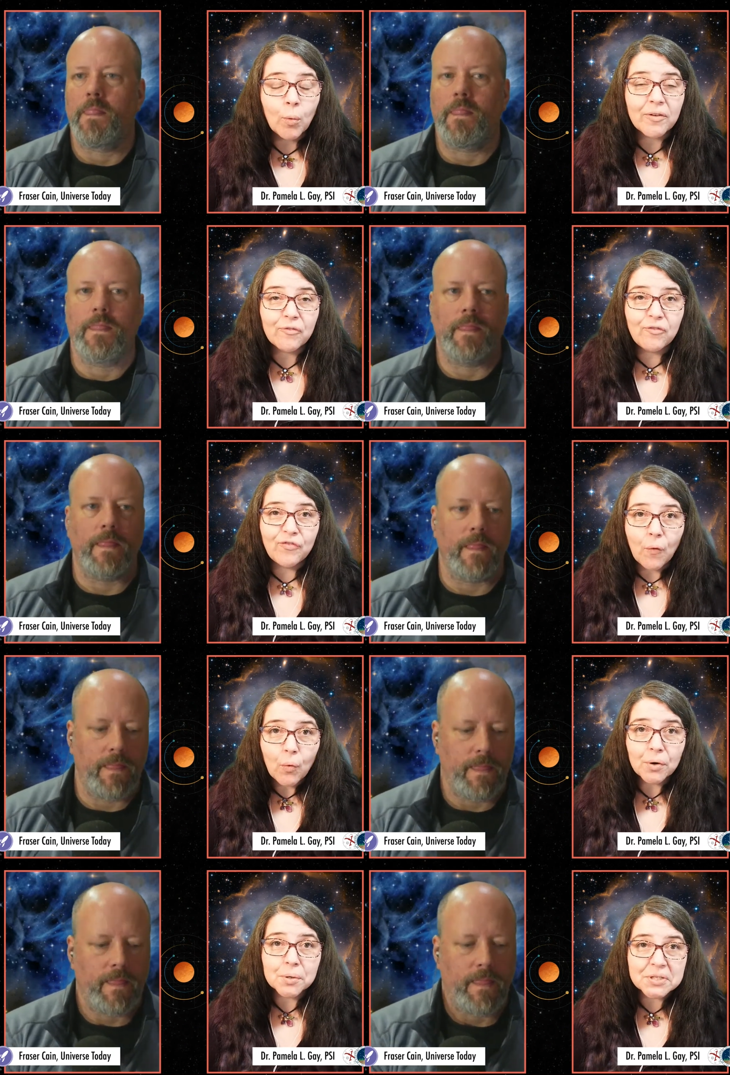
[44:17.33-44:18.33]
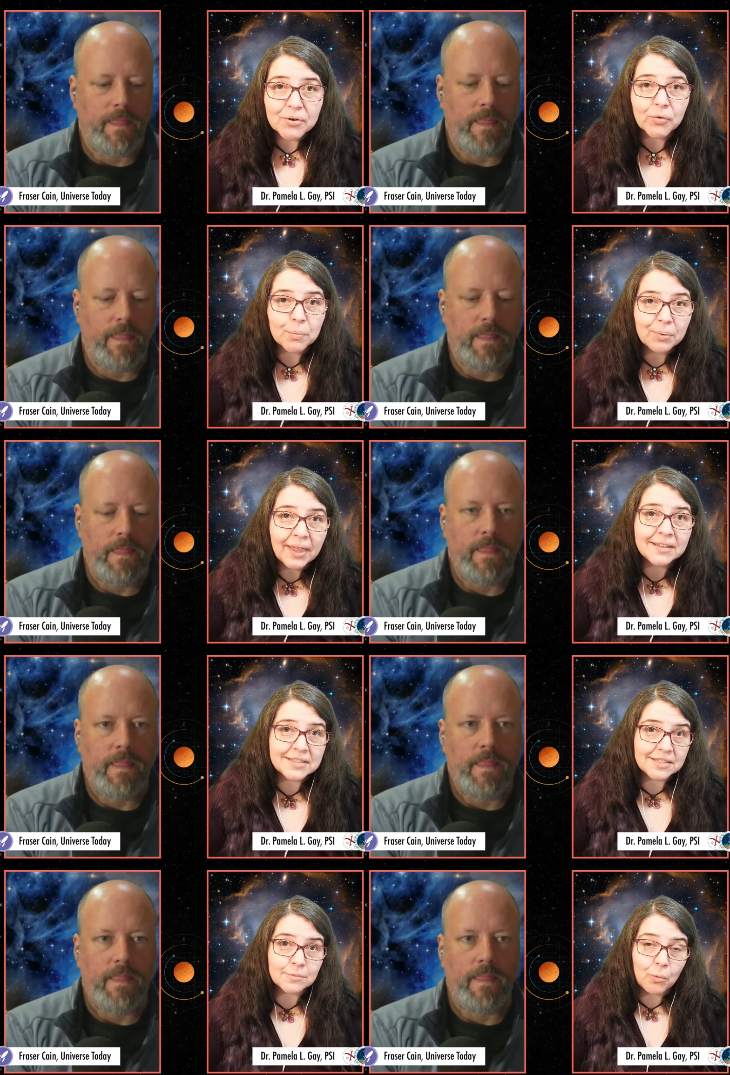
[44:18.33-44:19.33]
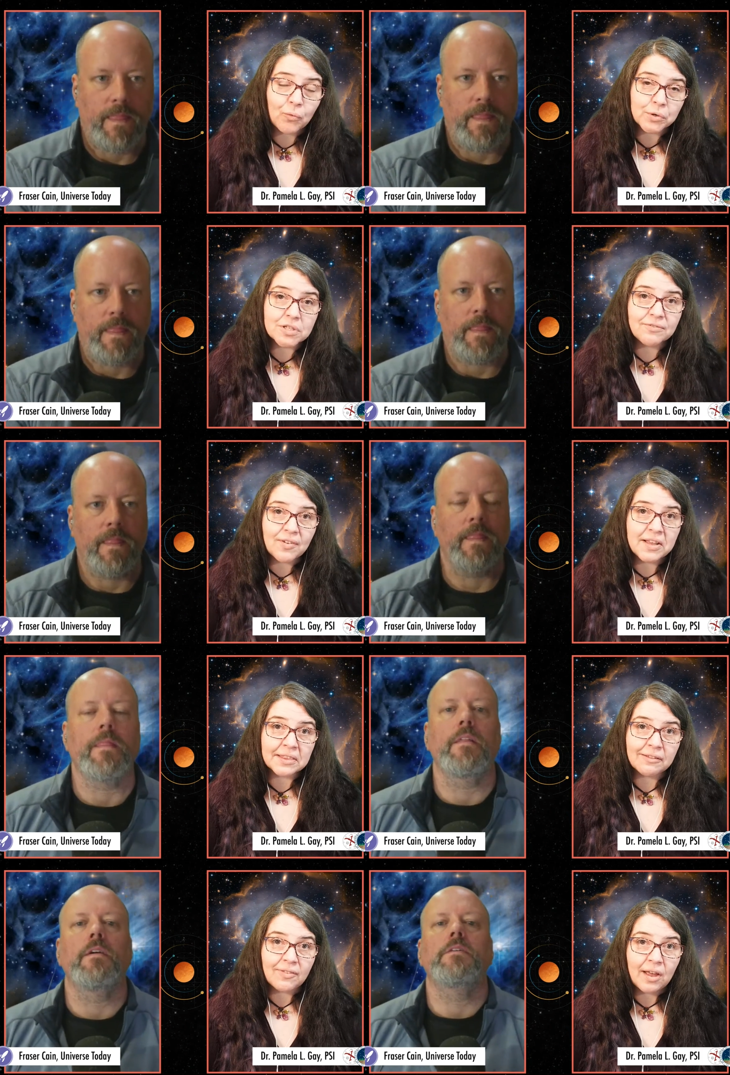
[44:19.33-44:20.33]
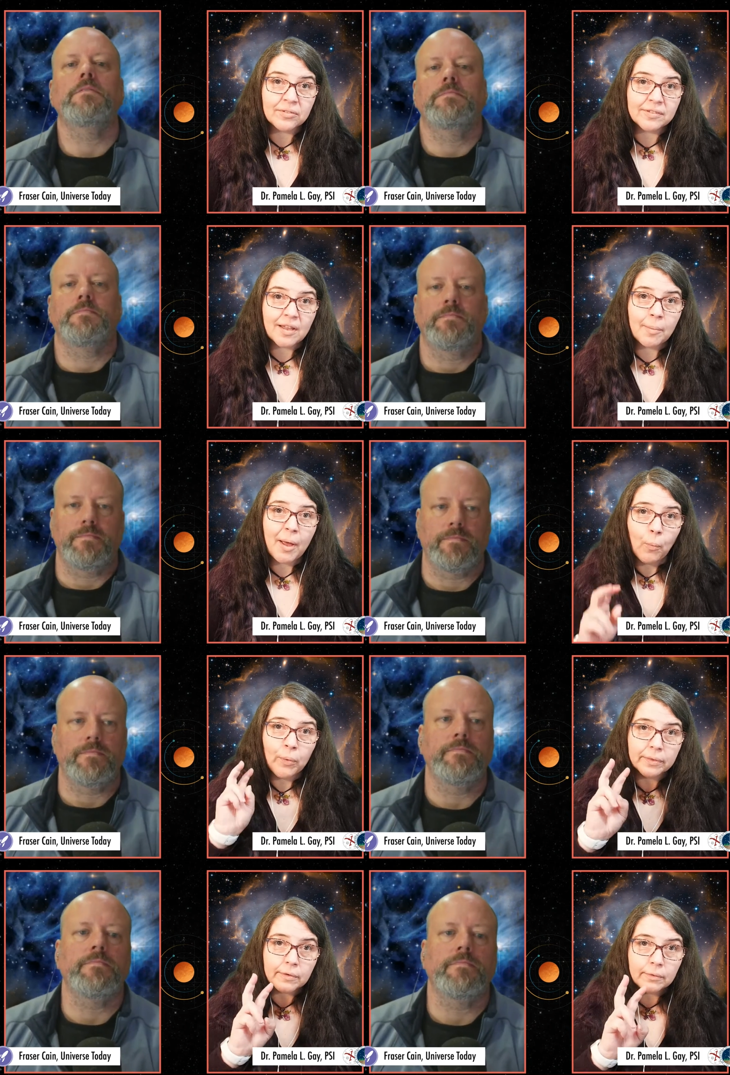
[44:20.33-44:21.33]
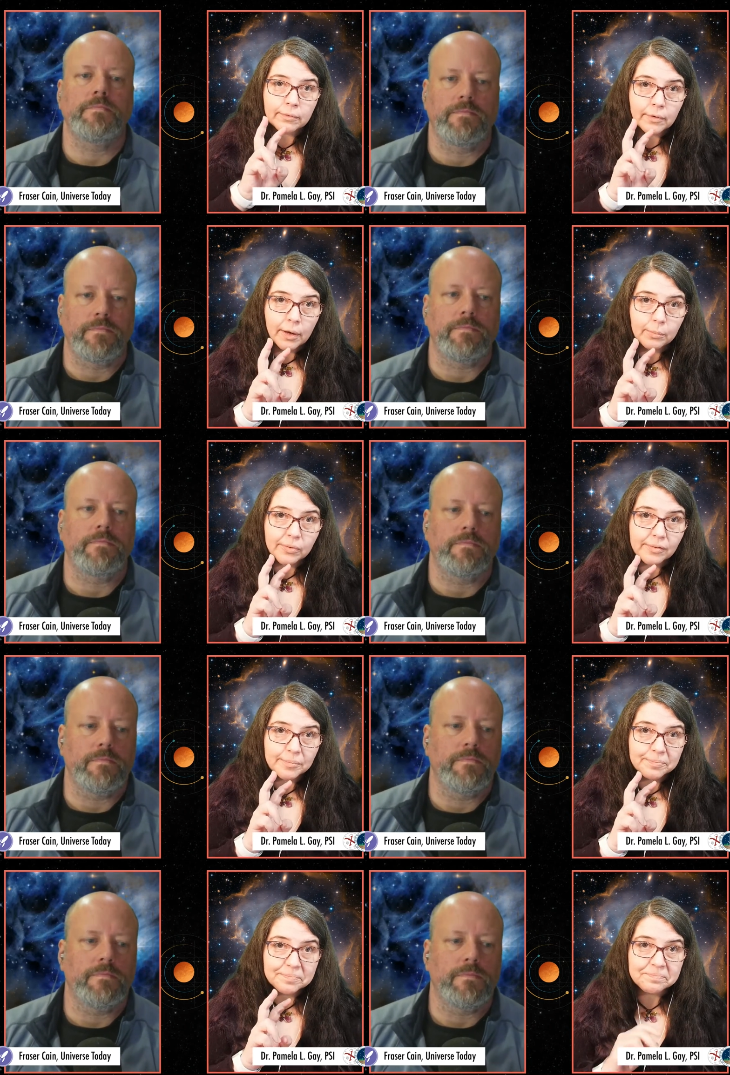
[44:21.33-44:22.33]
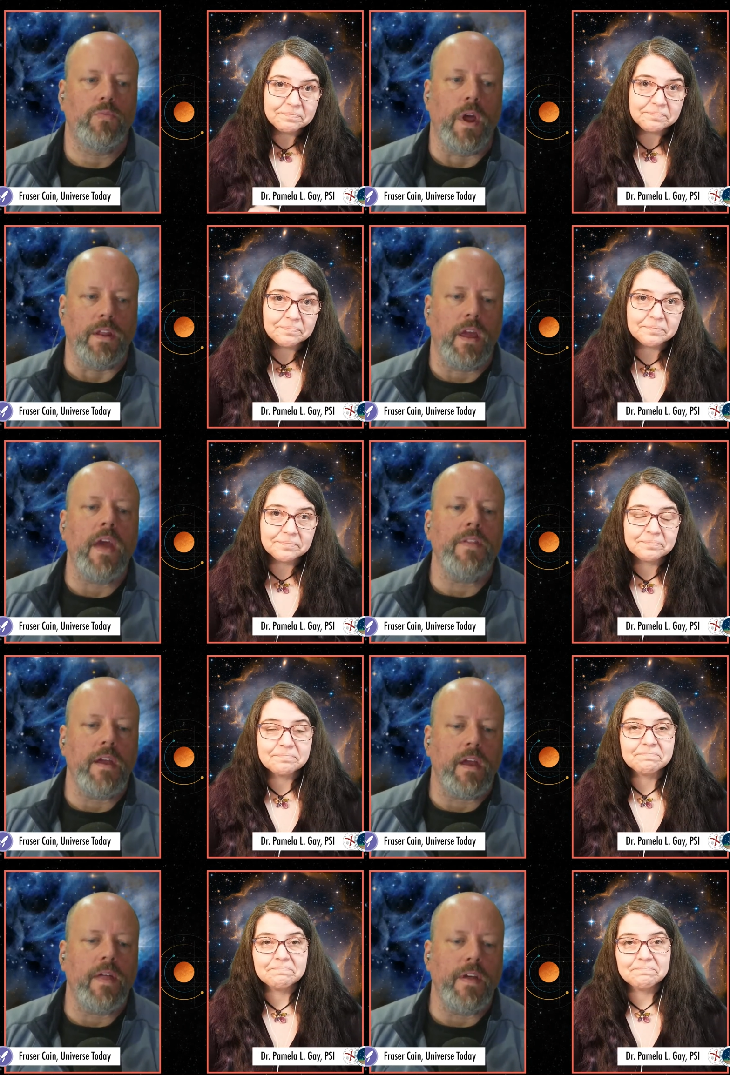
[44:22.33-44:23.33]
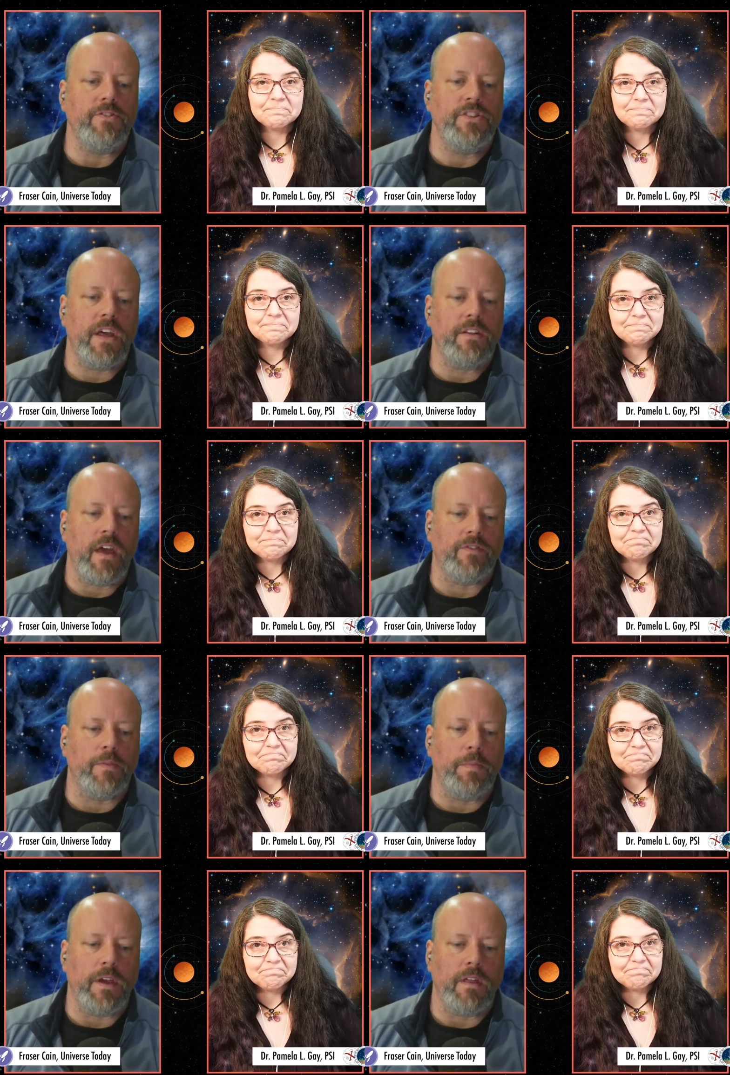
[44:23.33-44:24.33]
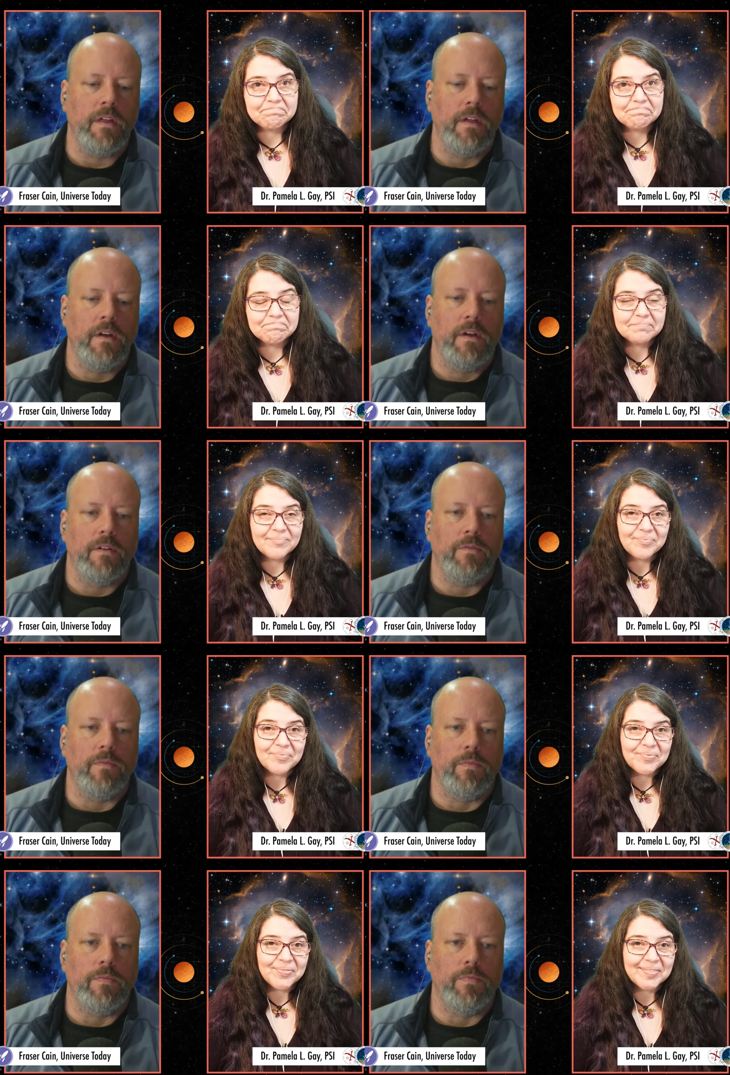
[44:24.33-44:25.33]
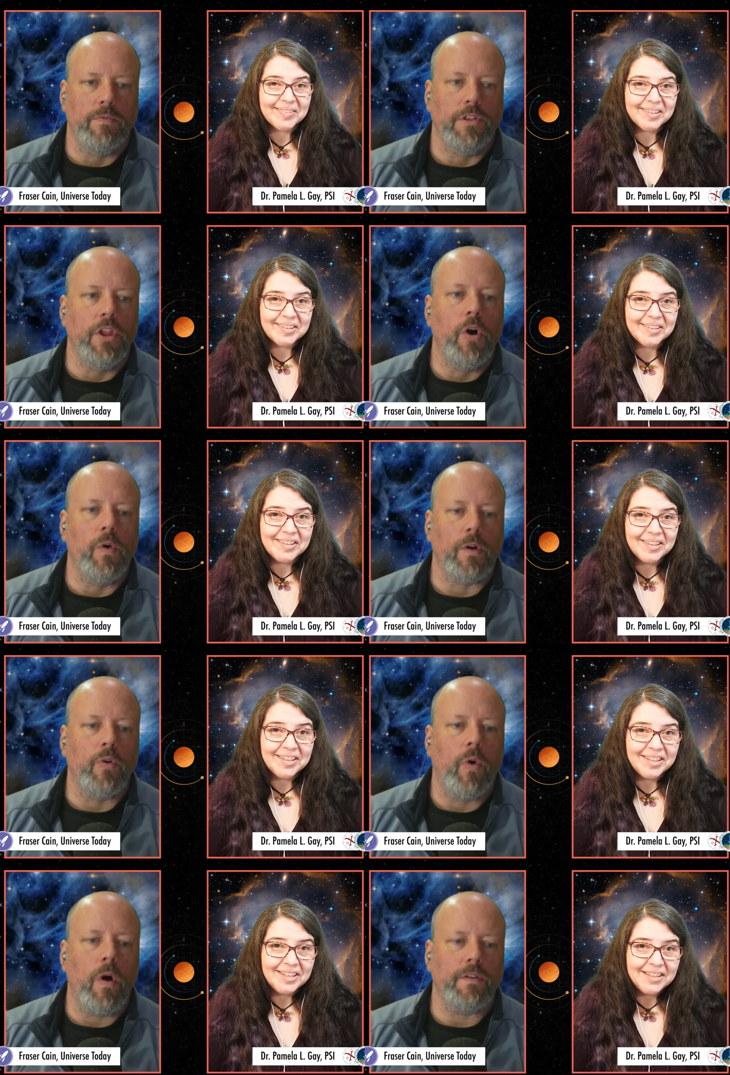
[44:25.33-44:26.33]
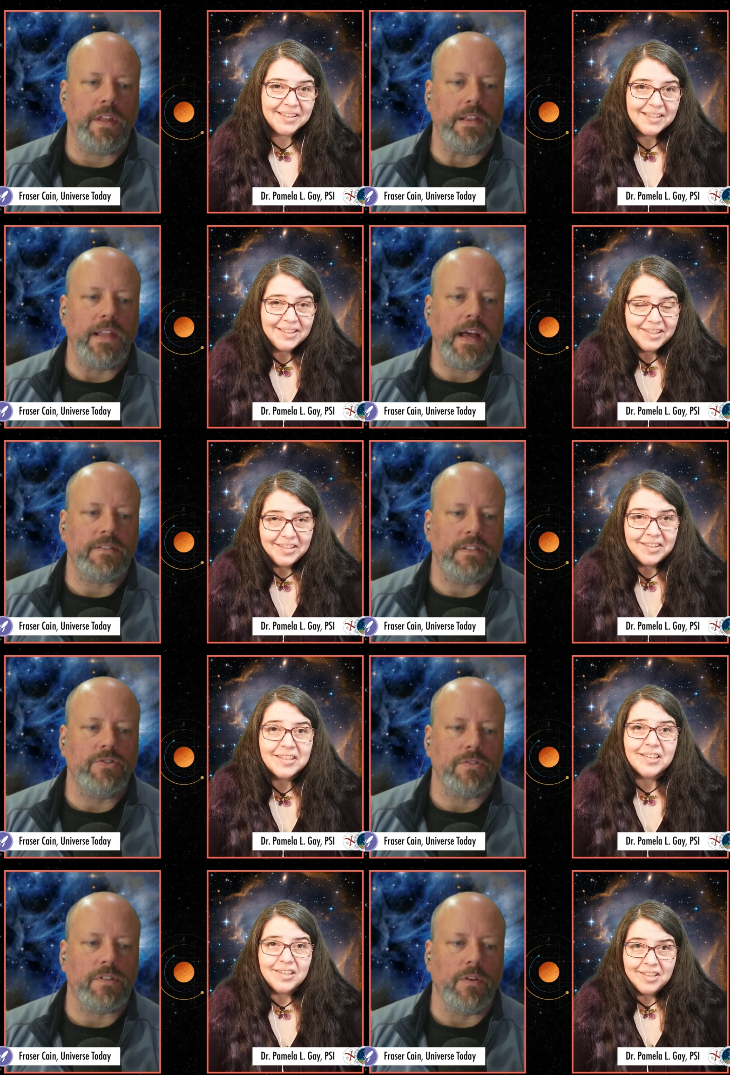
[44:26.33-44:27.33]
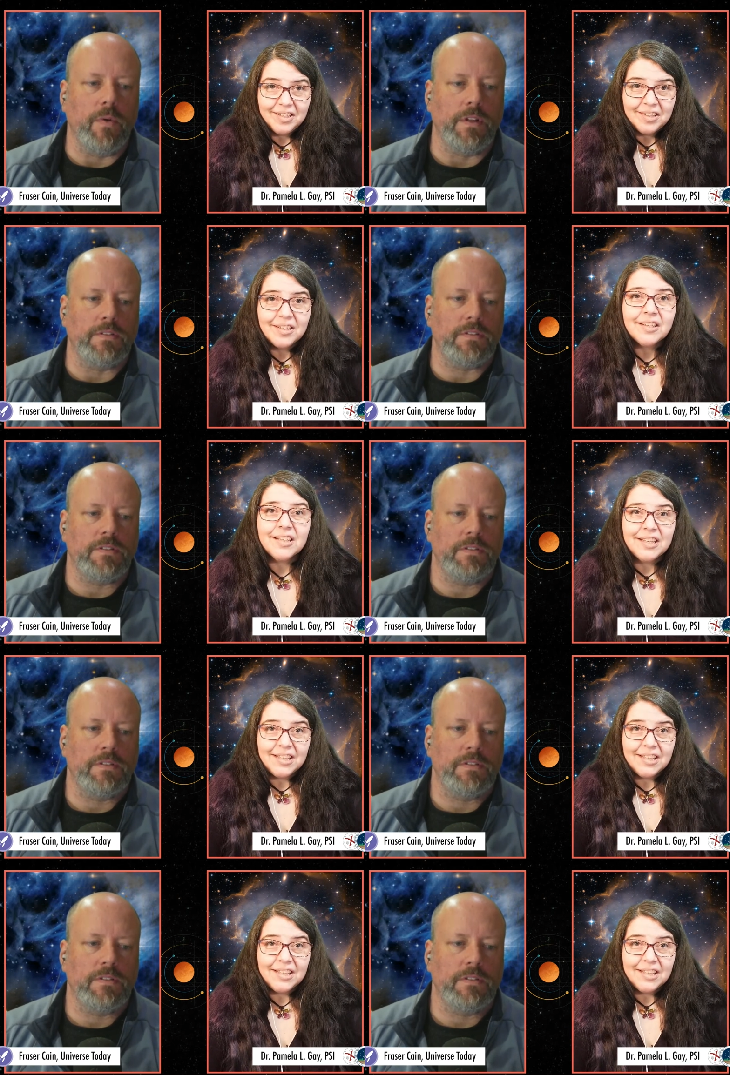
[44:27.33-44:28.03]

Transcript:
Speaker 1: went four different places before she finally found some with two stripes.
Speaker 2: Right. And they, and they tend to have to be lower quality, less interesting ones.